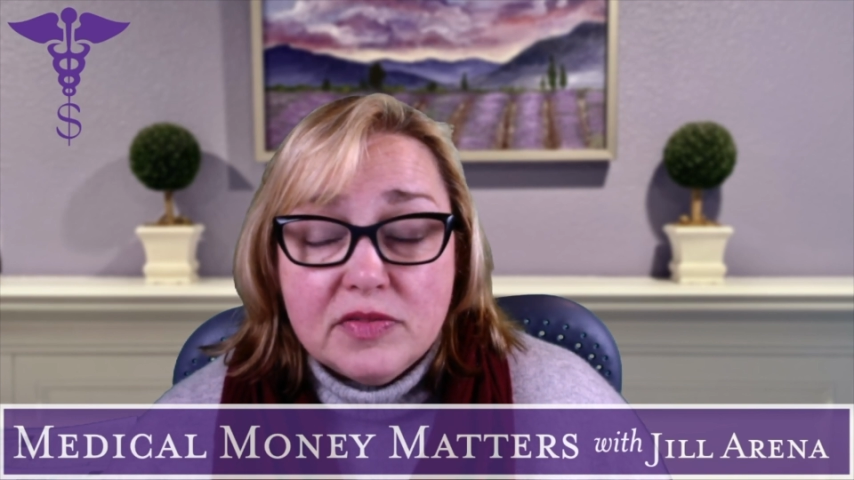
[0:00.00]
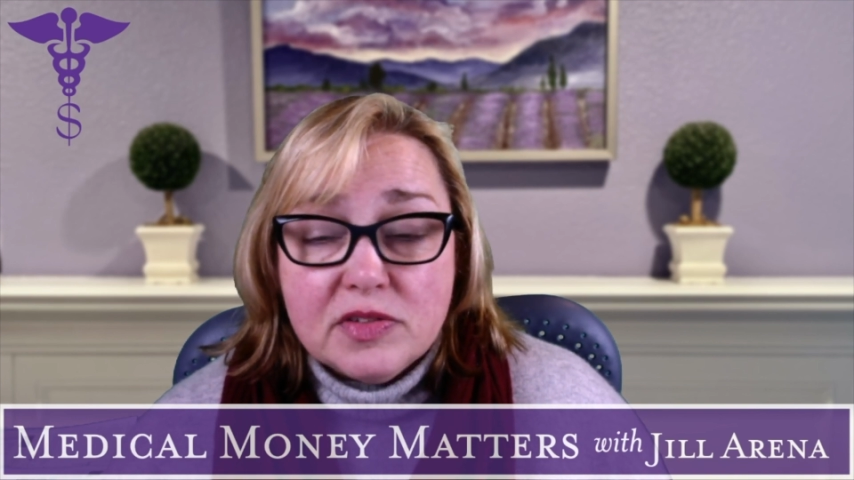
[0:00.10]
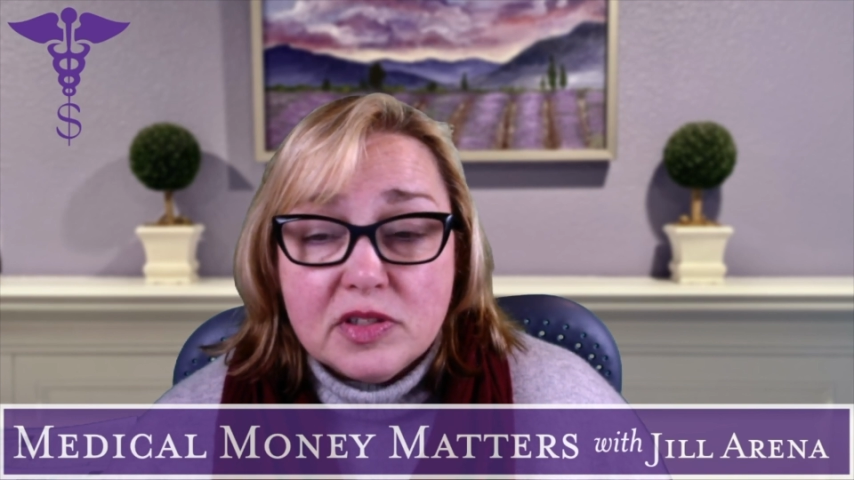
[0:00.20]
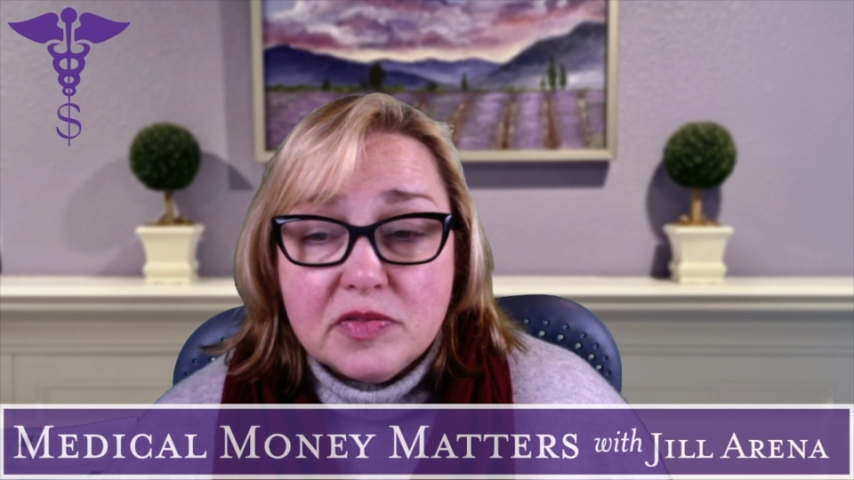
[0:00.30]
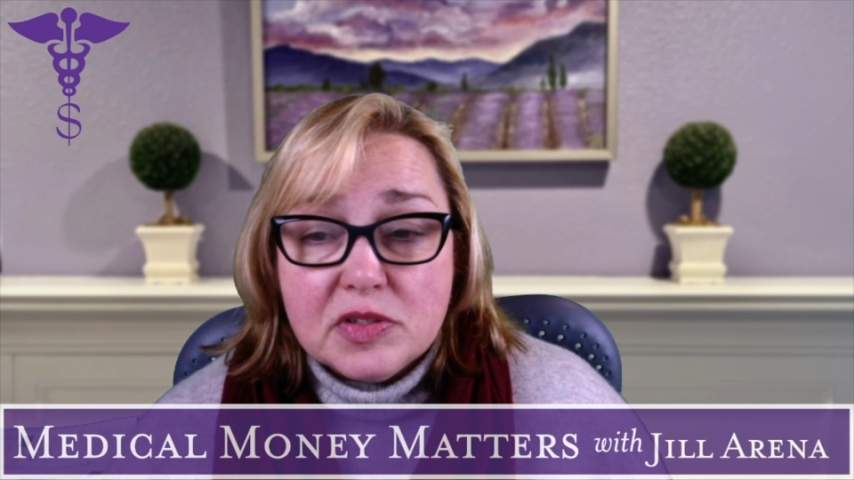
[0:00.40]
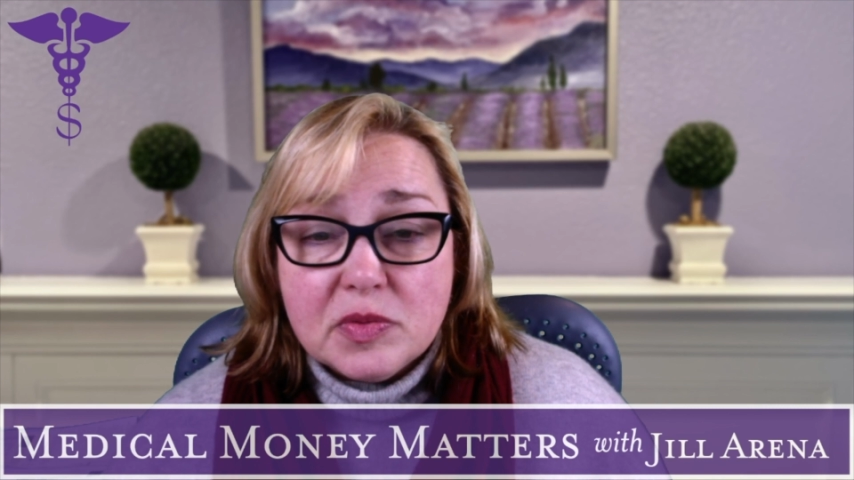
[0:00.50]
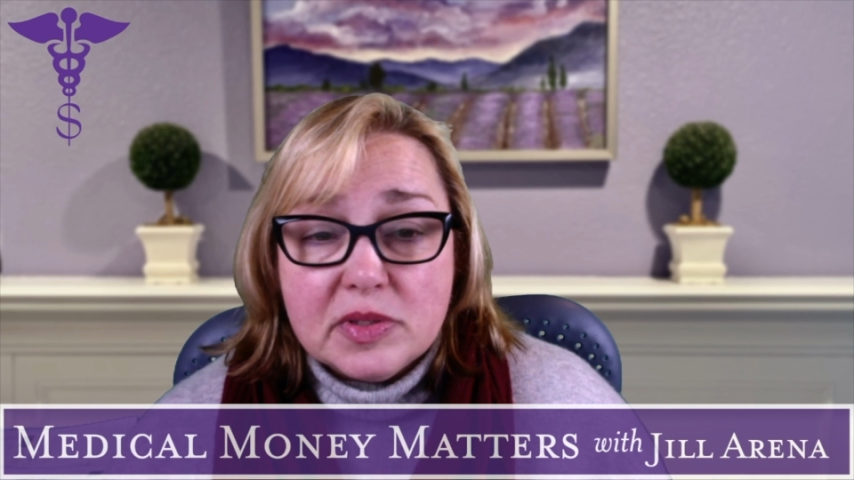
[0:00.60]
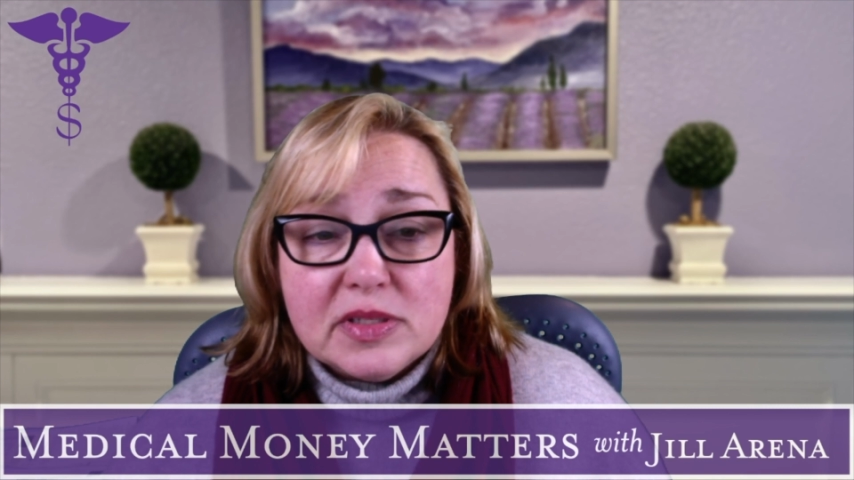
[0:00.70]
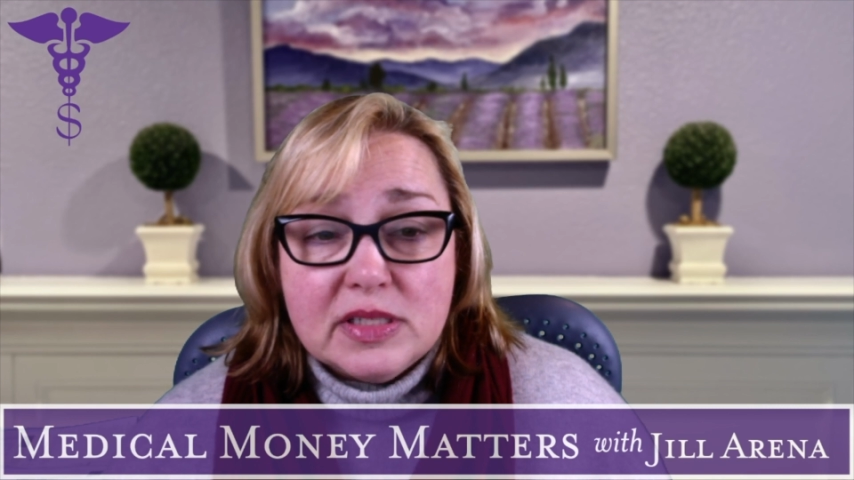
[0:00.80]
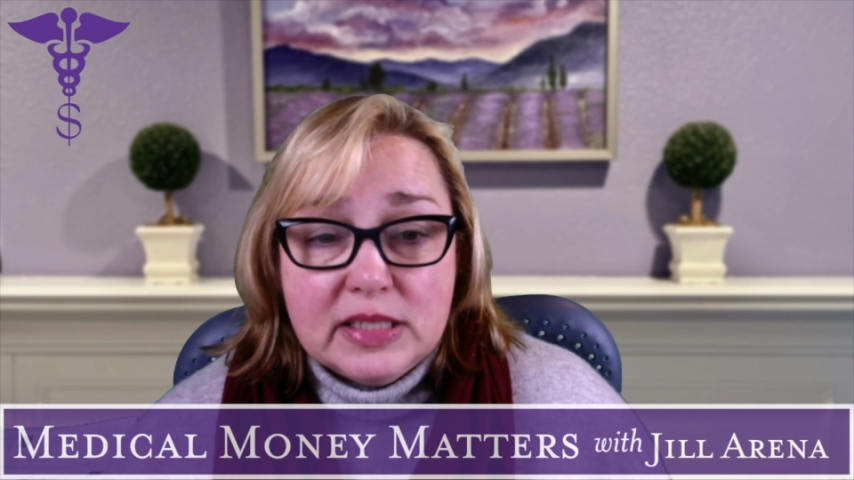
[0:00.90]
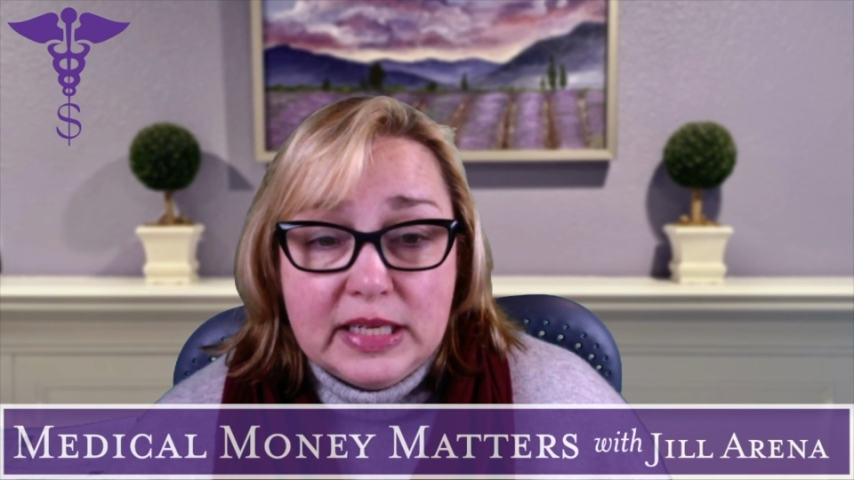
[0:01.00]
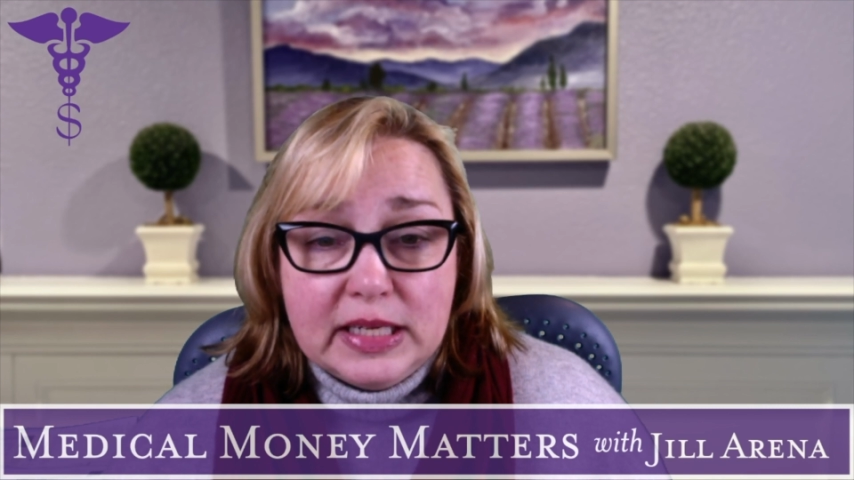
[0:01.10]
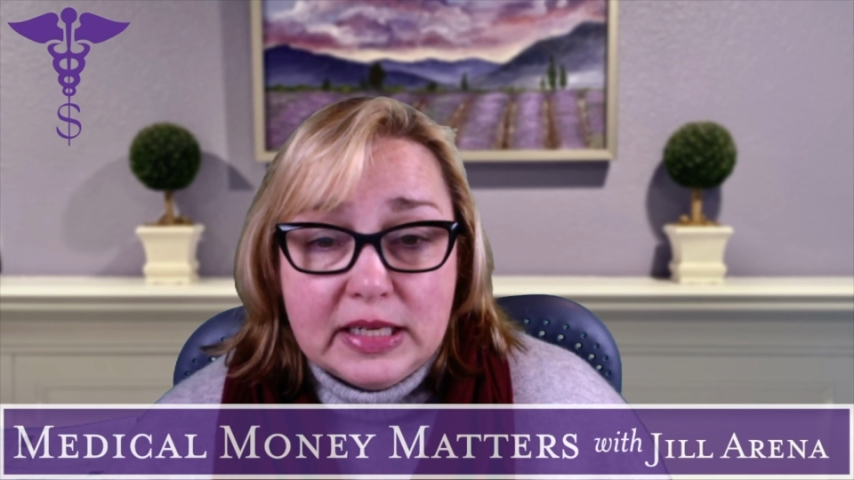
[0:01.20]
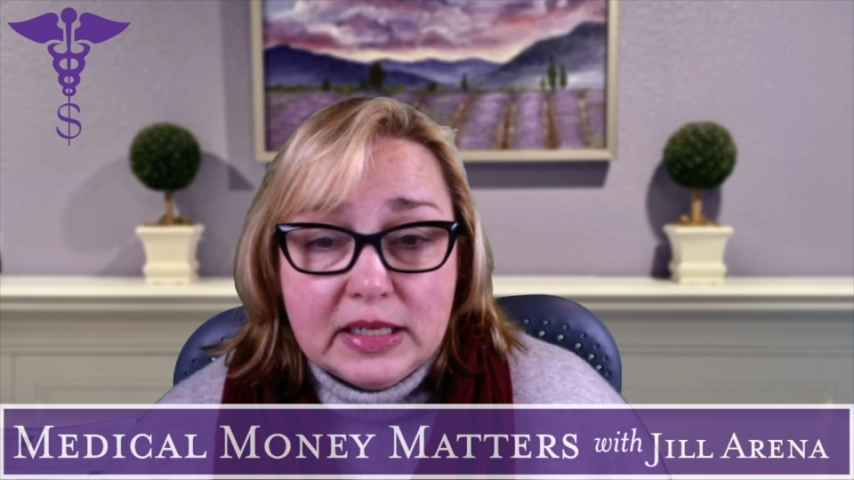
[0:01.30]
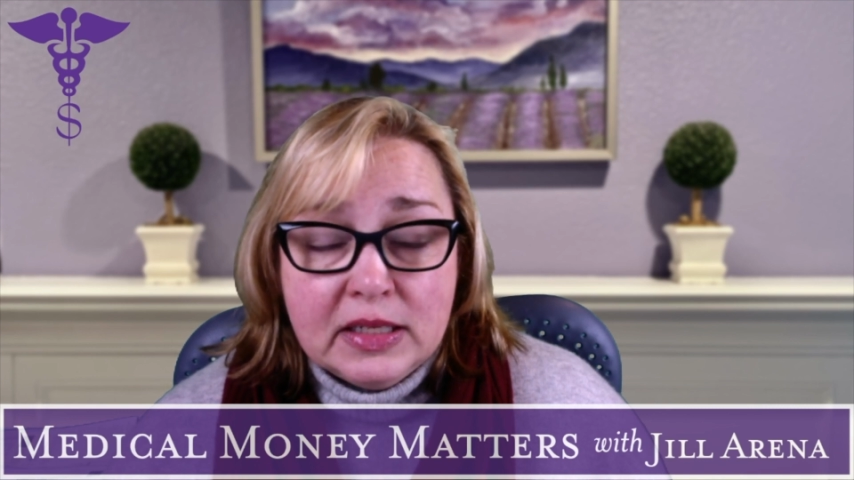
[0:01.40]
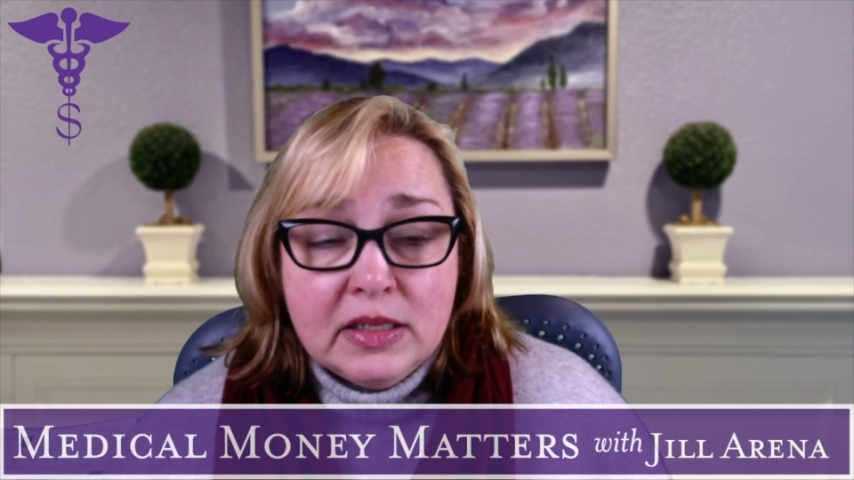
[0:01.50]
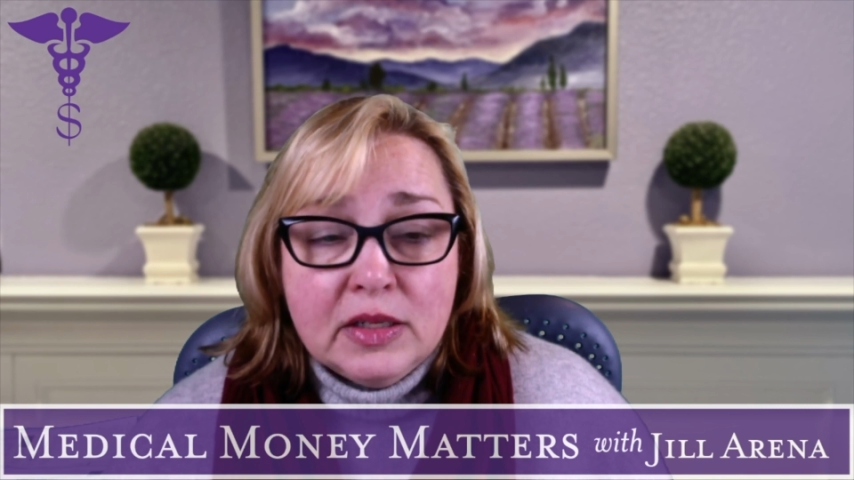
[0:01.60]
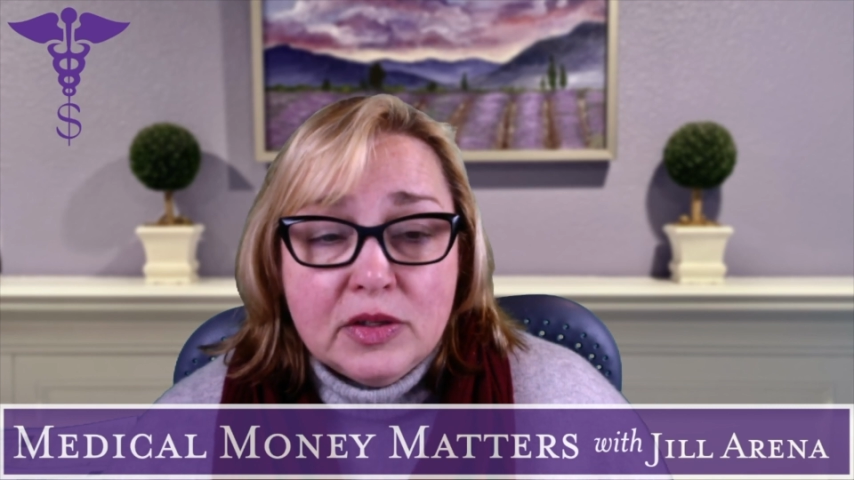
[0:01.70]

of service was today,